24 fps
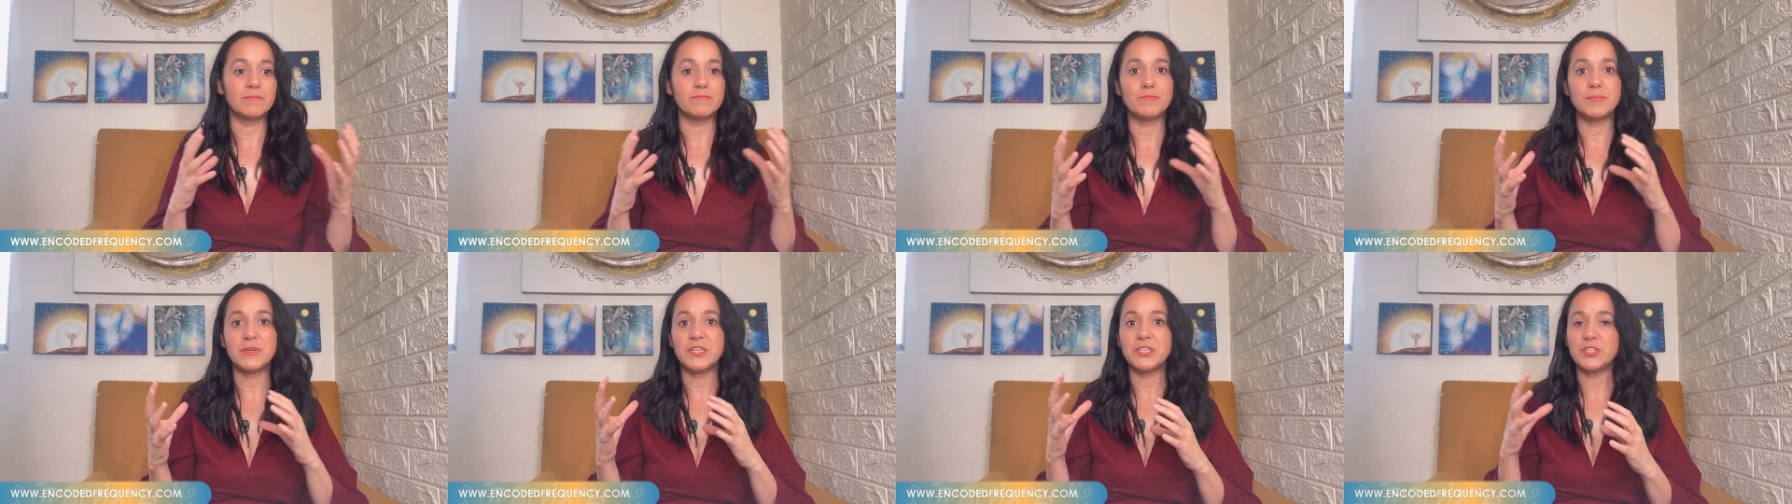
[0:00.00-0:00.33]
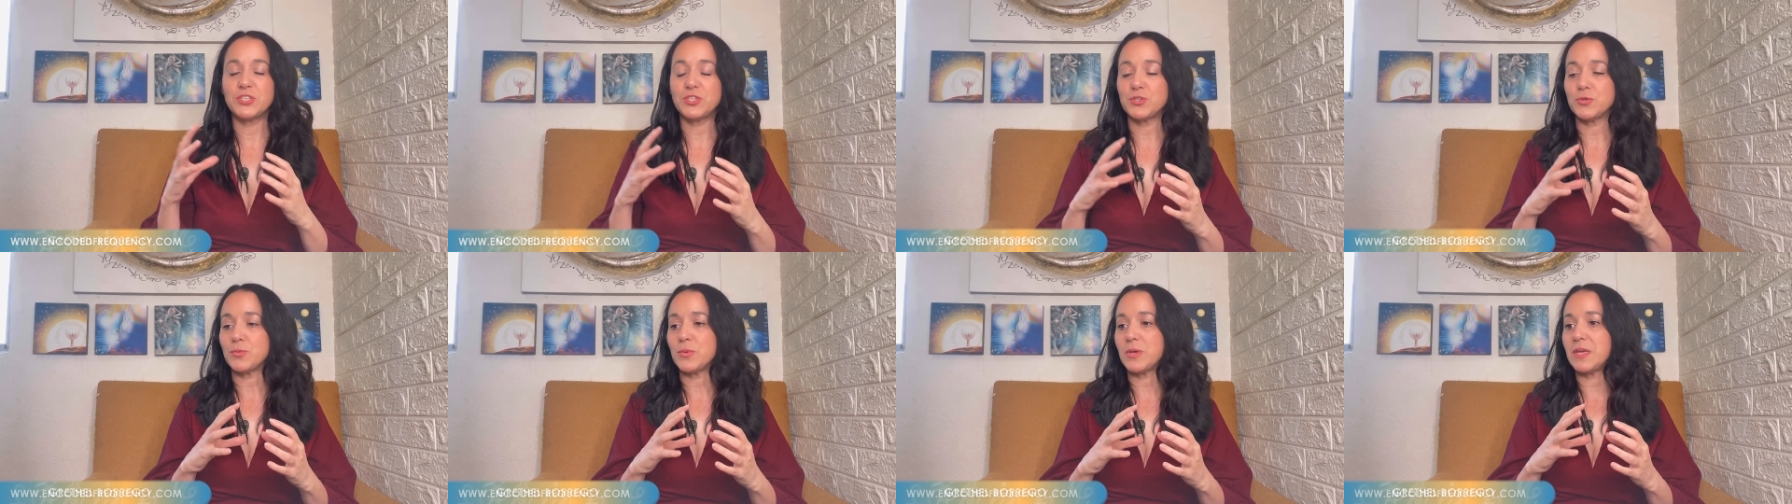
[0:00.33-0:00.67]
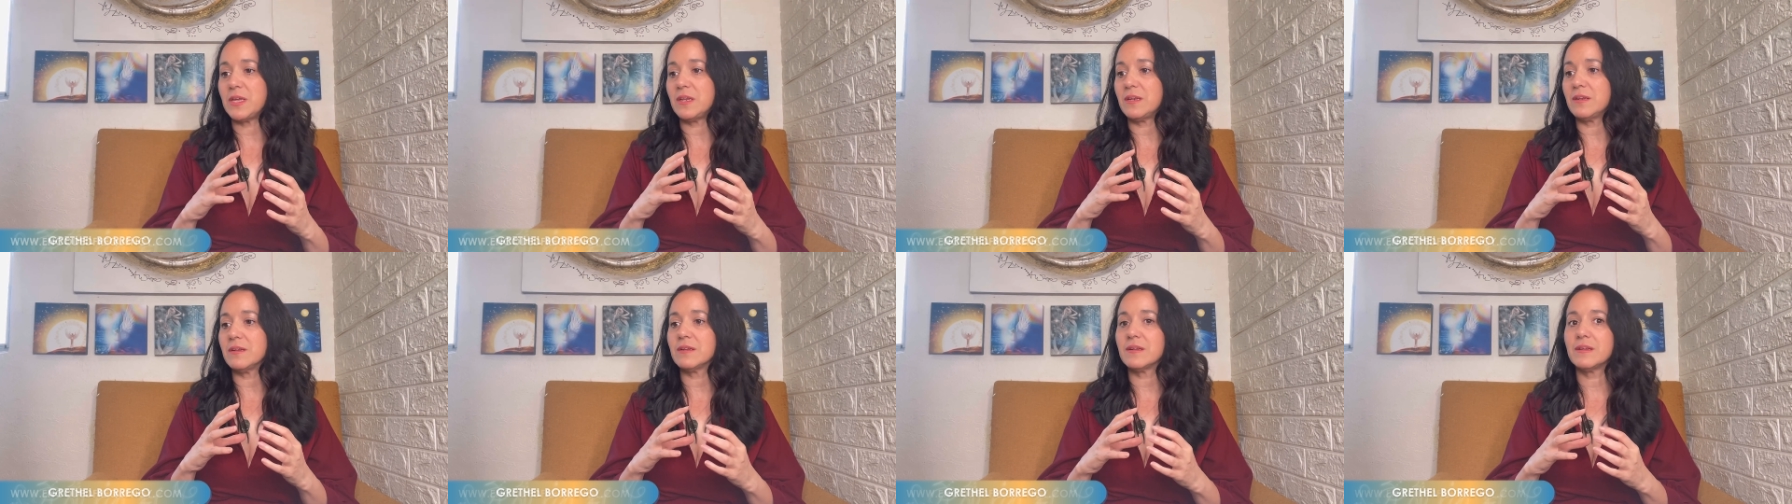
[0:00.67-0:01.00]

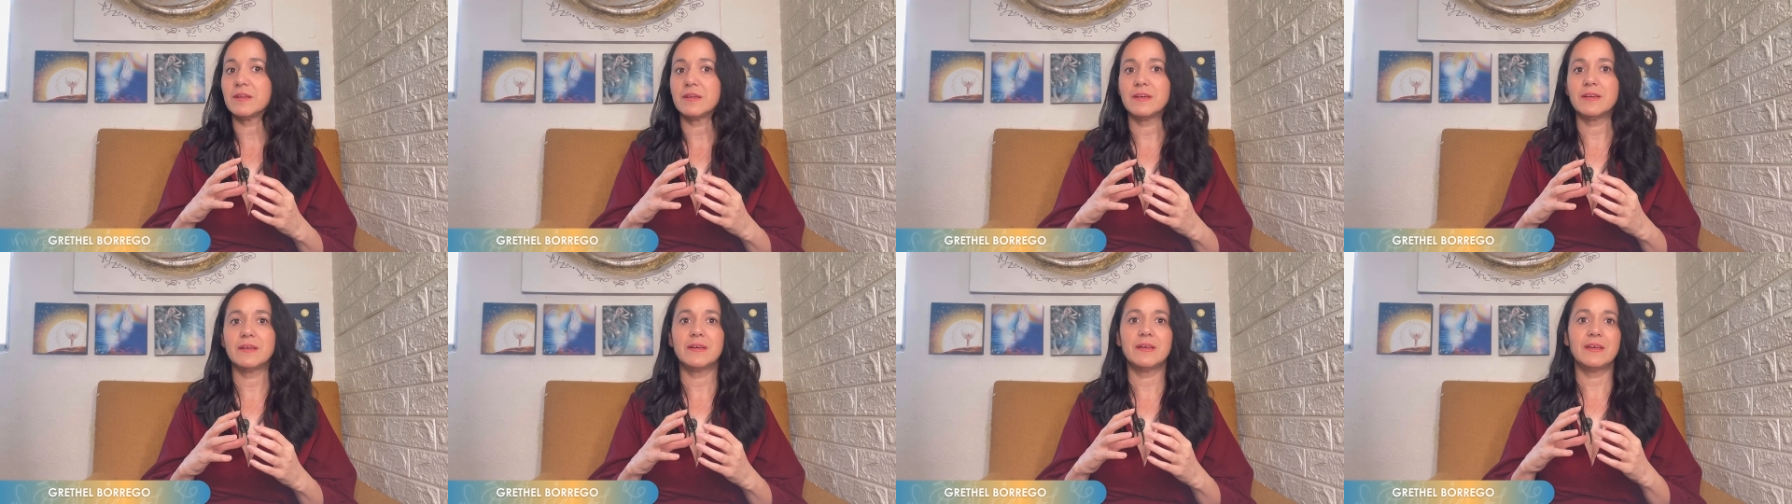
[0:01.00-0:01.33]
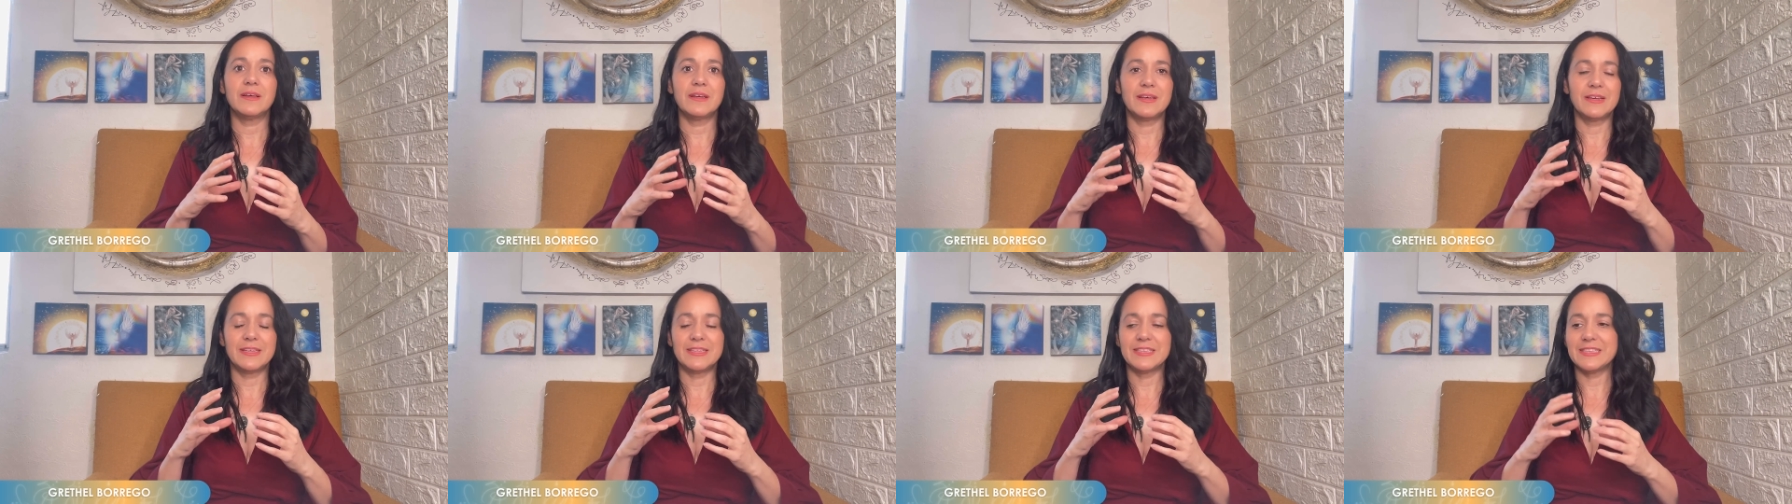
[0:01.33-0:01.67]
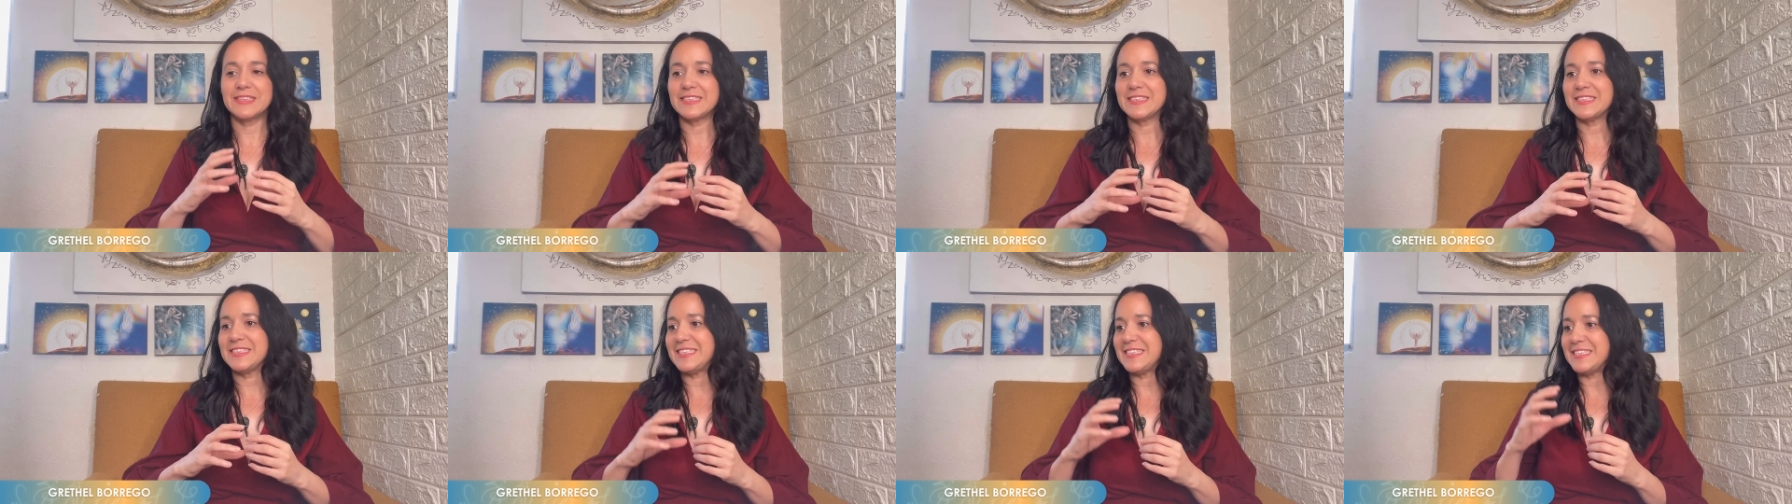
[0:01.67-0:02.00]
between
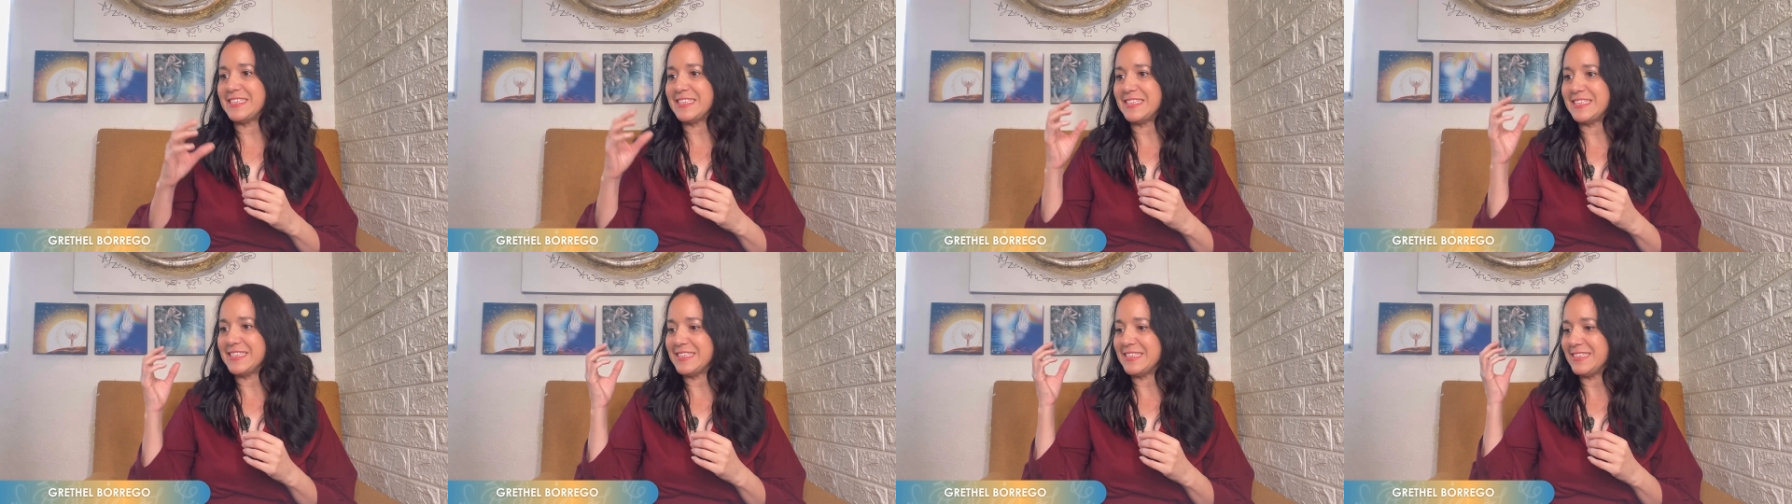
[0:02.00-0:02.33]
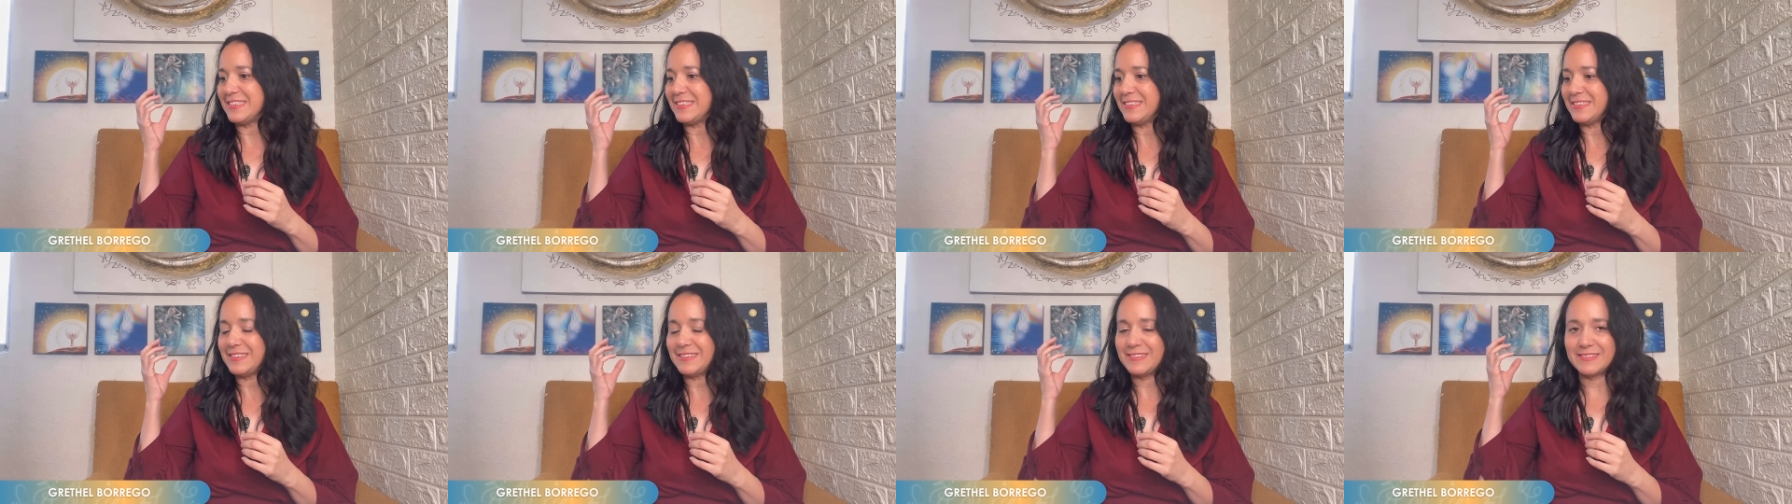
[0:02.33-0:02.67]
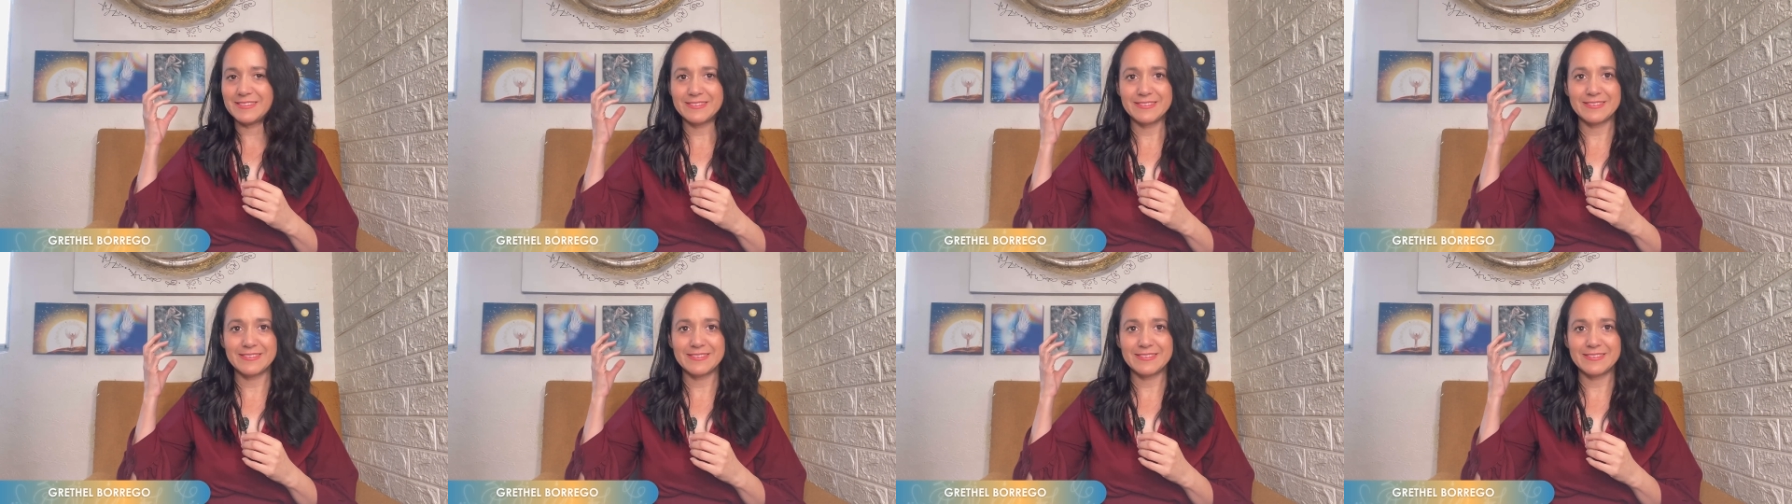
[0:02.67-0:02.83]
the